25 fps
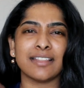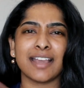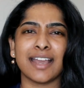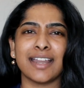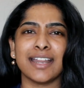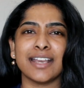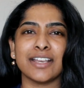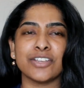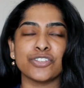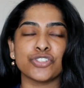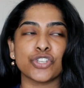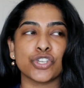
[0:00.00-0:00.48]

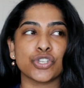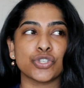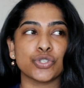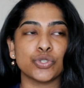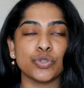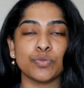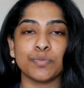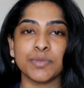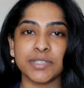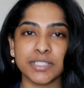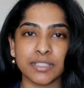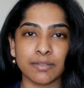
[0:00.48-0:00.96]
that is
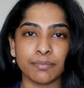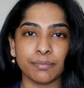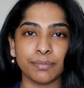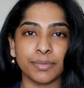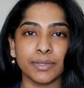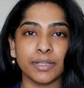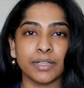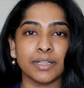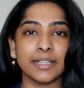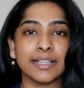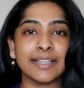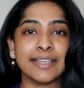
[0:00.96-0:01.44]
super
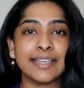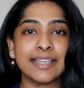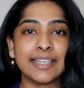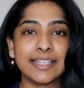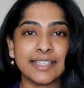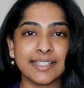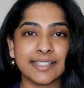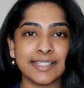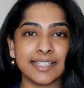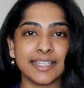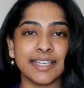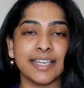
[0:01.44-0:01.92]
simple,
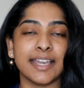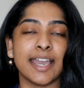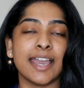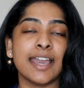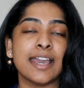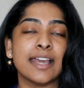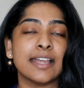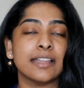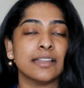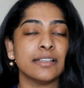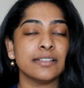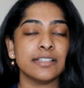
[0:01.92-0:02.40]
easy.
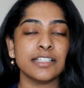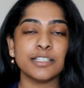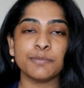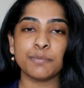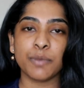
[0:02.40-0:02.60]
This is